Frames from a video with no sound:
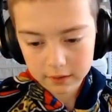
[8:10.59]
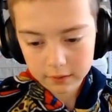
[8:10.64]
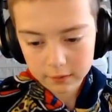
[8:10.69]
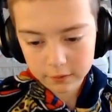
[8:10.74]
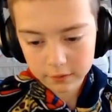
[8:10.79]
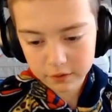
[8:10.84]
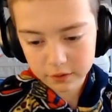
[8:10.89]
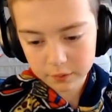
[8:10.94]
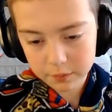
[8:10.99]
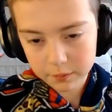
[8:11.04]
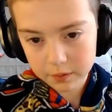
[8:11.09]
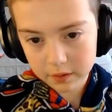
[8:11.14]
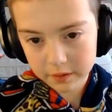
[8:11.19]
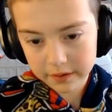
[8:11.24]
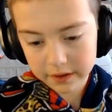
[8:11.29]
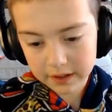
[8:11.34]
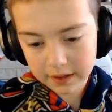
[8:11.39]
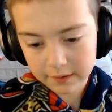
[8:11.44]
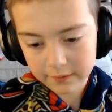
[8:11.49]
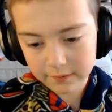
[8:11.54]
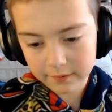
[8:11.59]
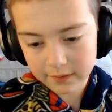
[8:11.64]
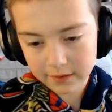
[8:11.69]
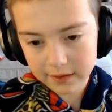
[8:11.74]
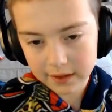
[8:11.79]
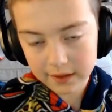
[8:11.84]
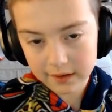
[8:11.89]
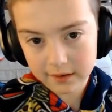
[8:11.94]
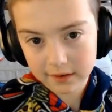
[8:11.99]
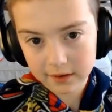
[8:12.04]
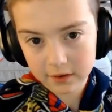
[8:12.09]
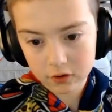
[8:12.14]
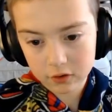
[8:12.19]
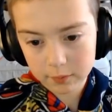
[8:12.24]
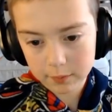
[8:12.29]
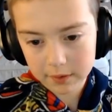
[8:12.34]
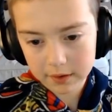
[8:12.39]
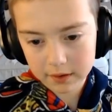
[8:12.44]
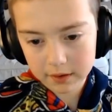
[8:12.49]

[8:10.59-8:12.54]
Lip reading: Or, well, they have less HP.